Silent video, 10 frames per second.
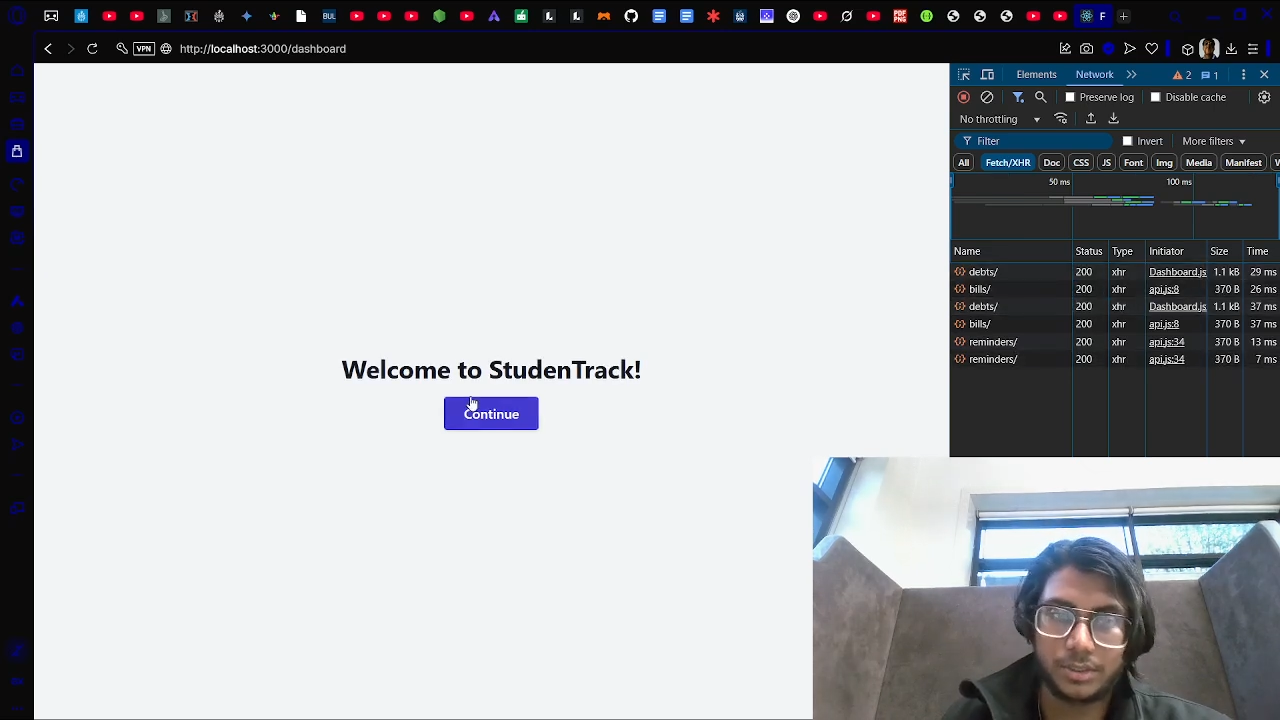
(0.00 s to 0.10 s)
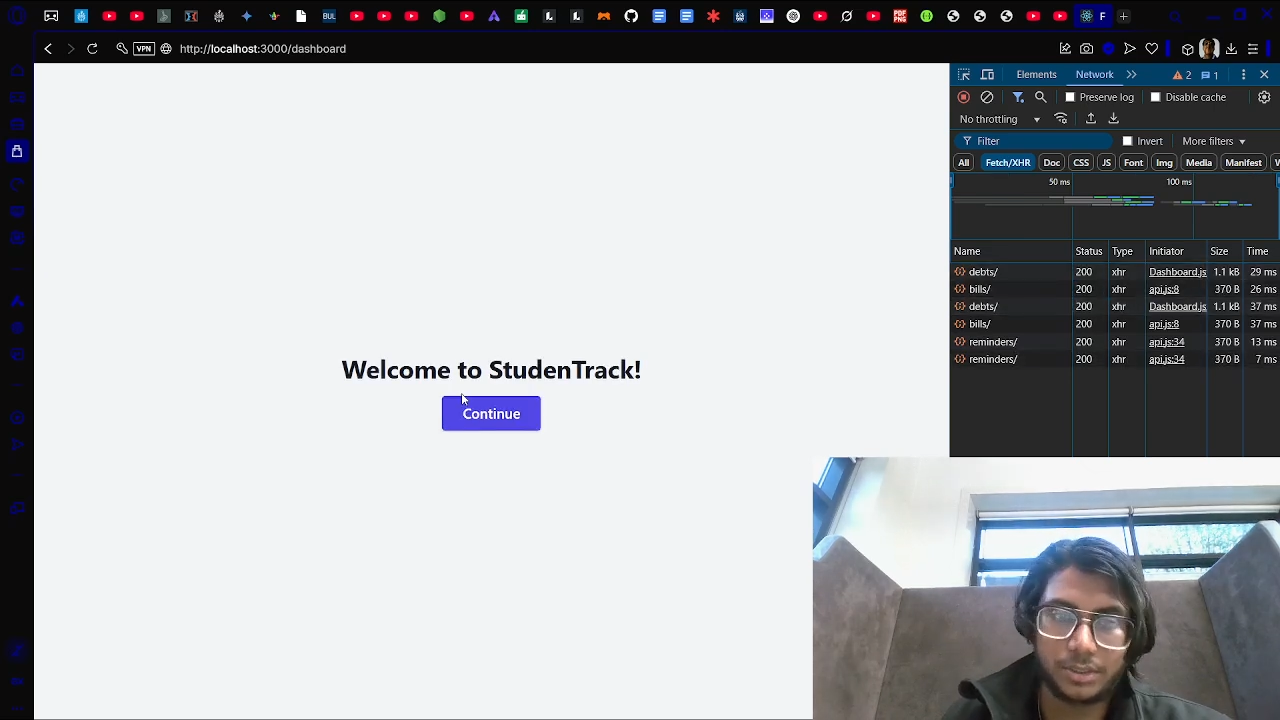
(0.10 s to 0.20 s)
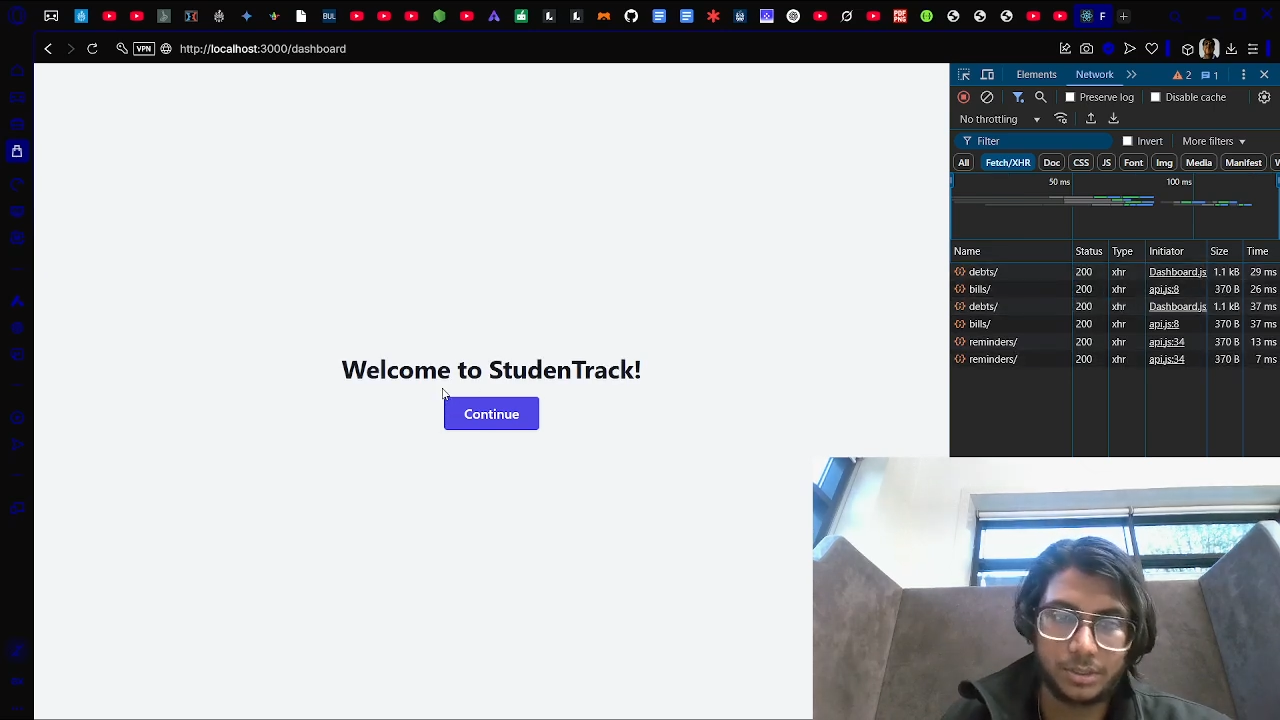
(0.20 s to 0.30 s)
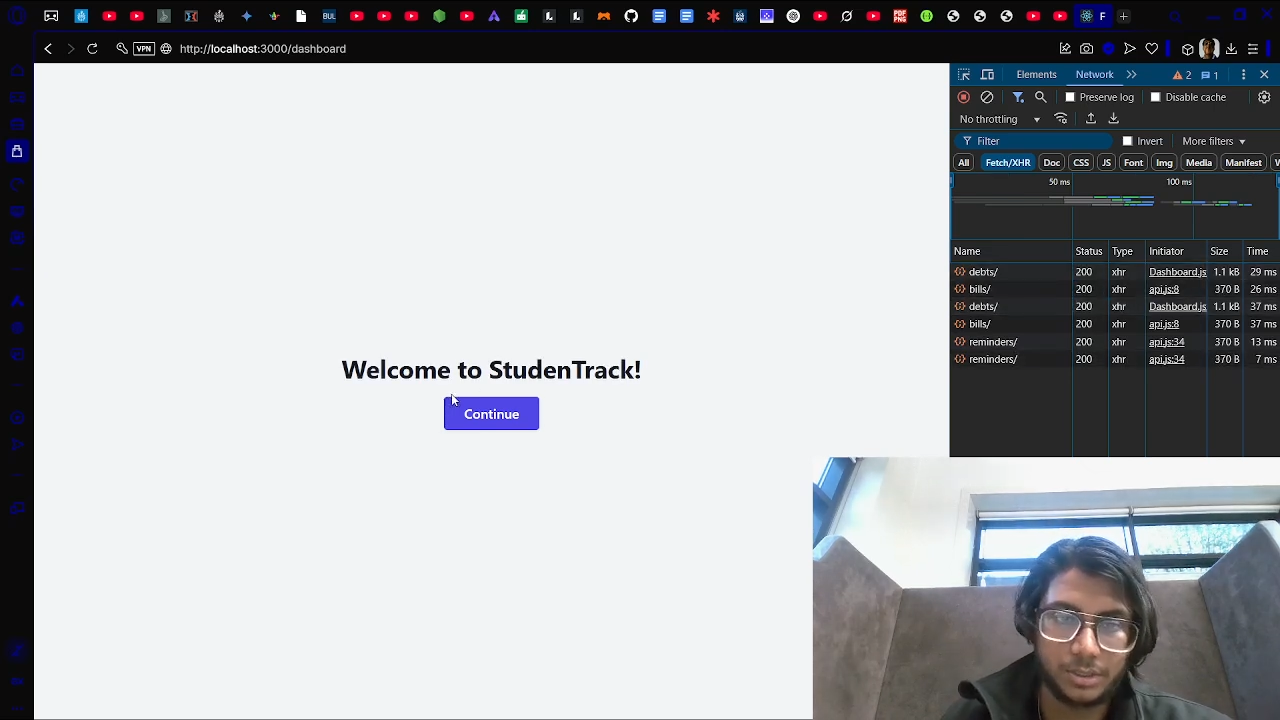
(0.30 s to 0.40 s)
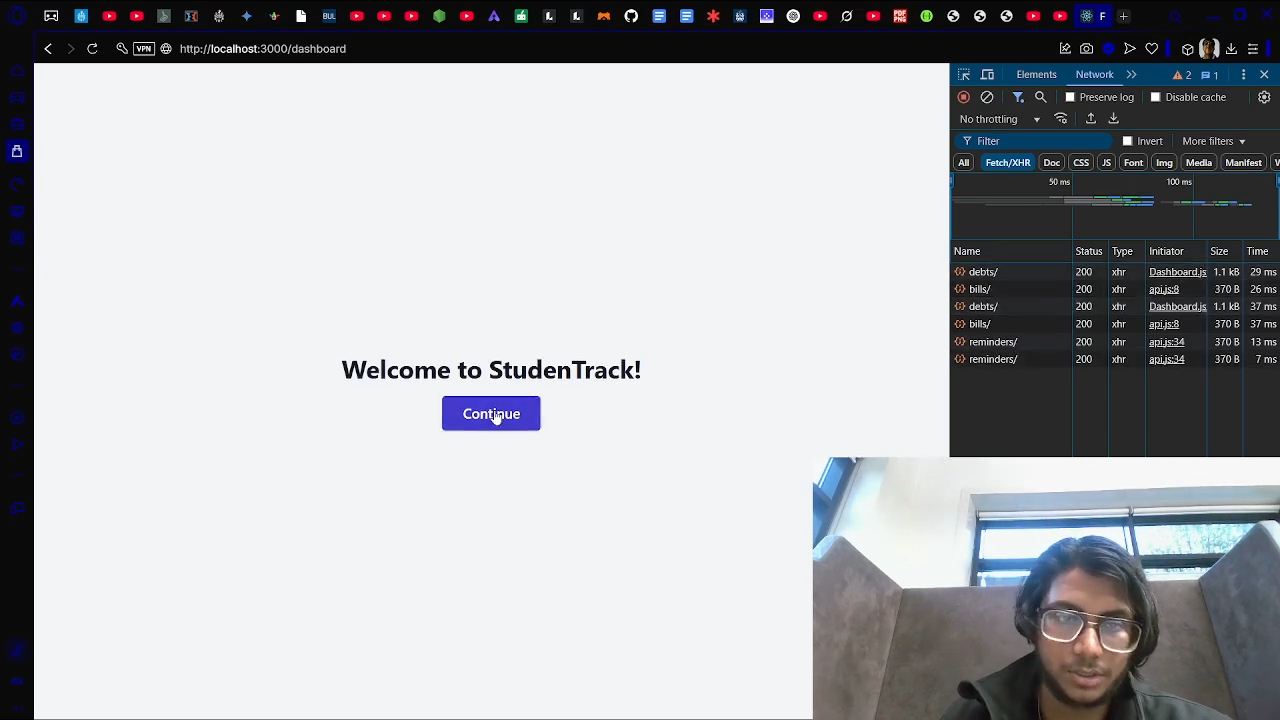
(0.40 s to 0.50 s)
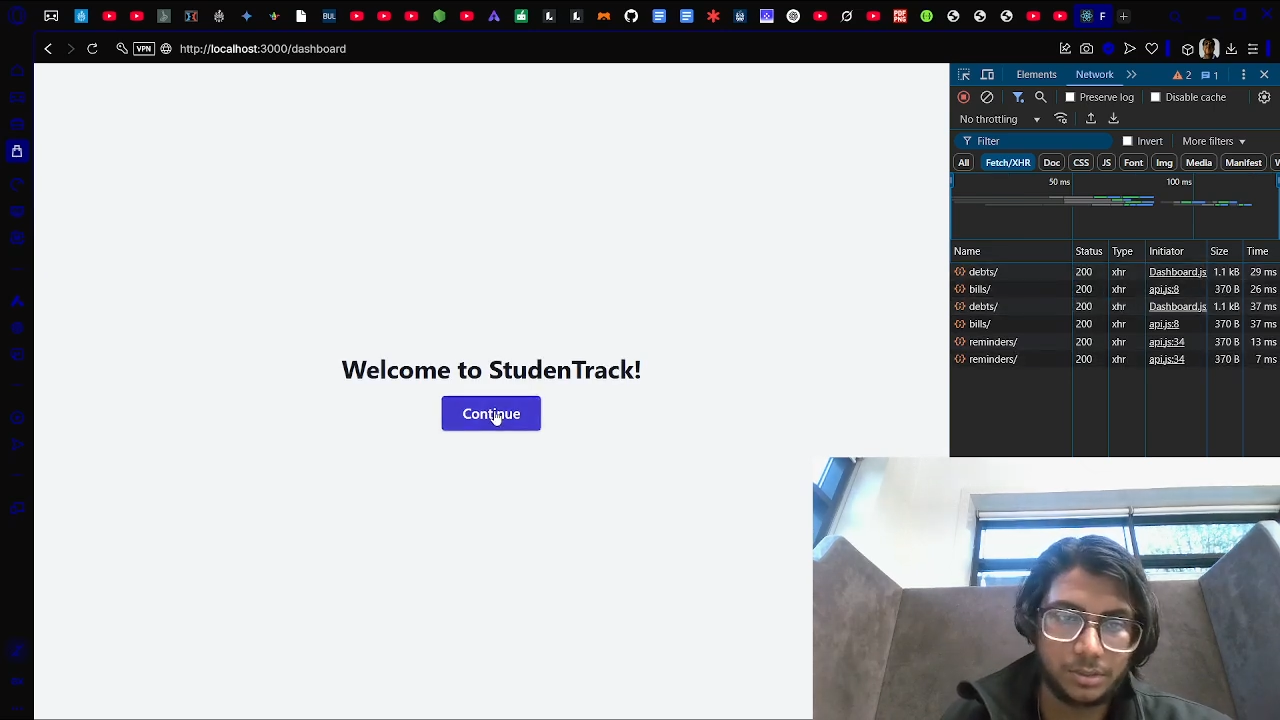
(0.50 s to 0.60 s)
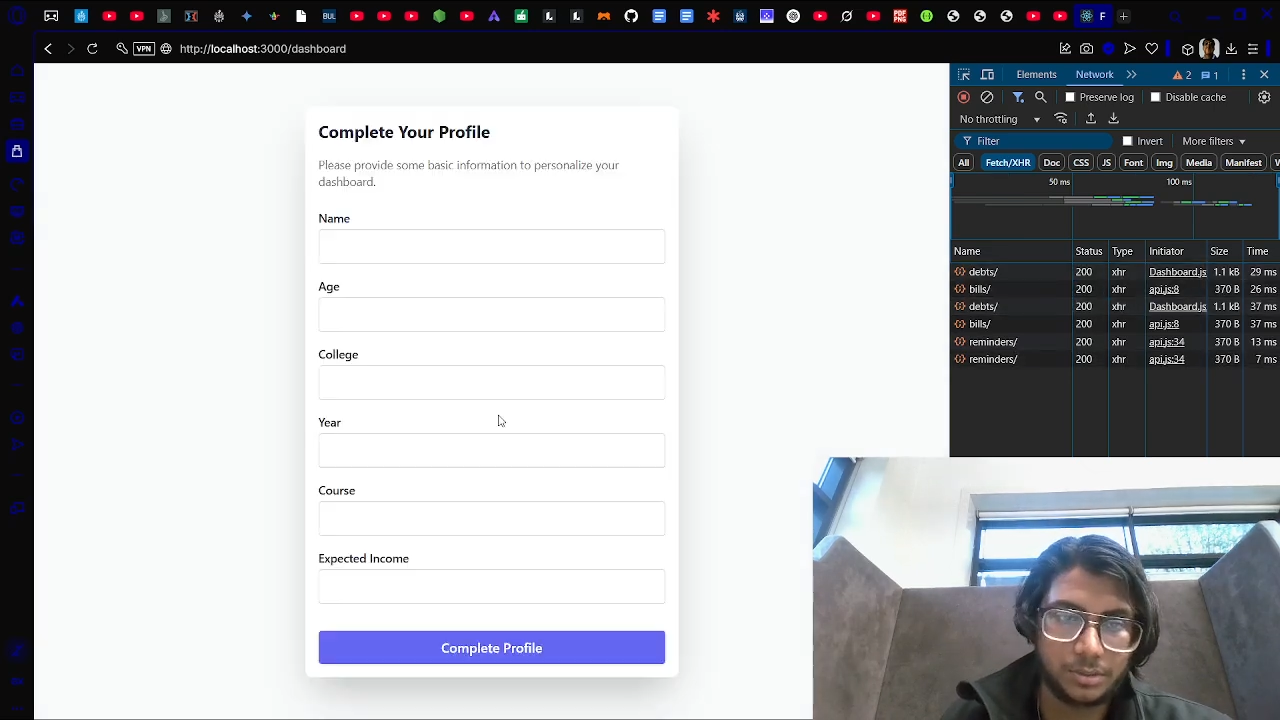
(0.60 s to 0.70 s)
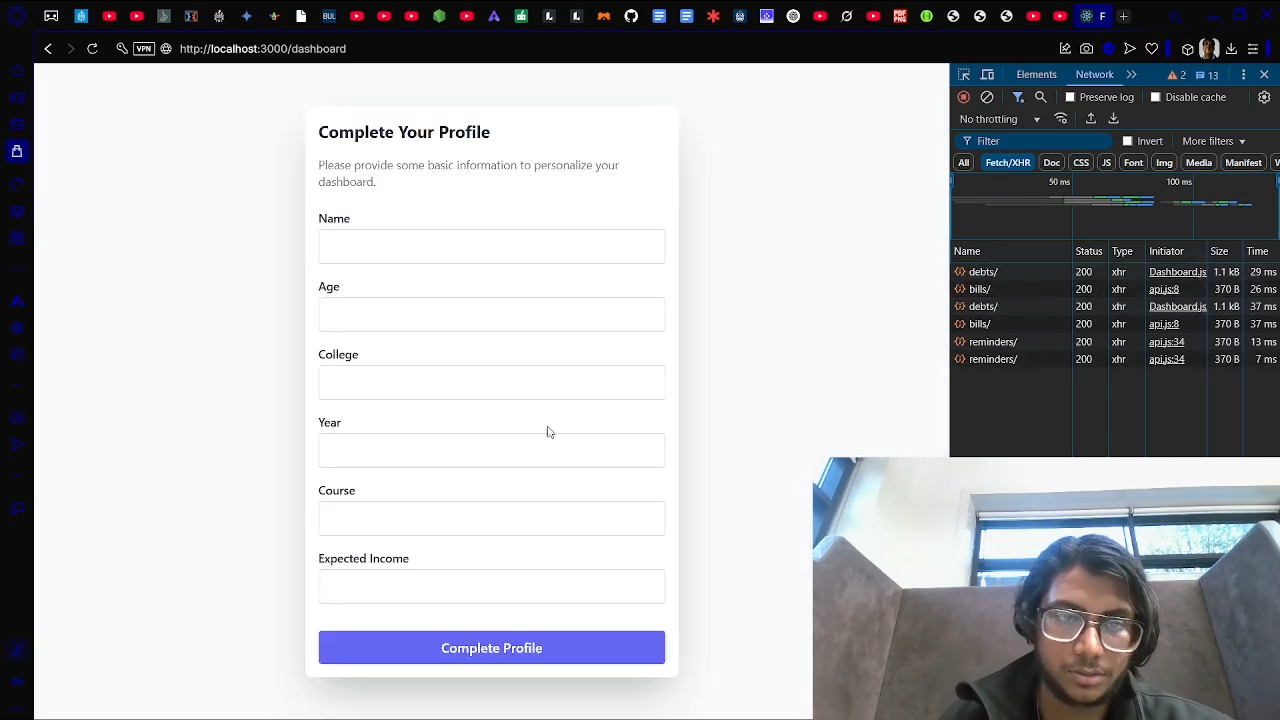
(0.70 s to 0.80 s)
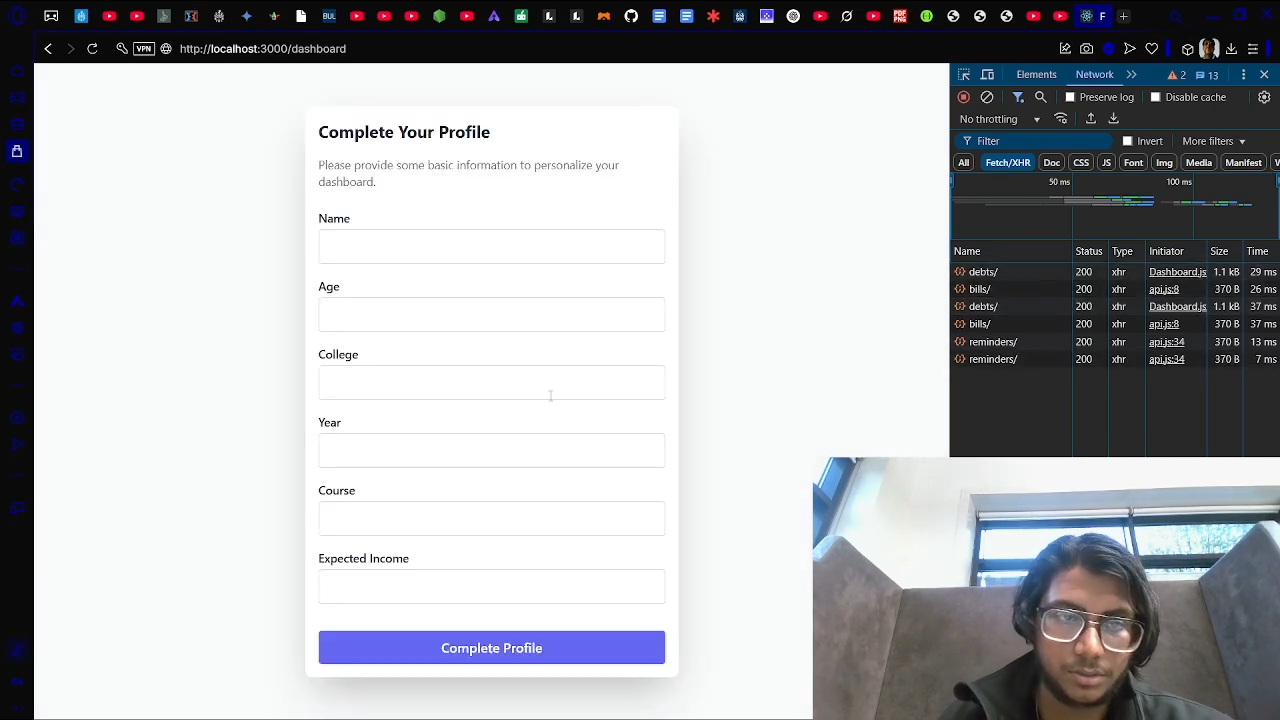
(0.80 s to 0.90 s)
is here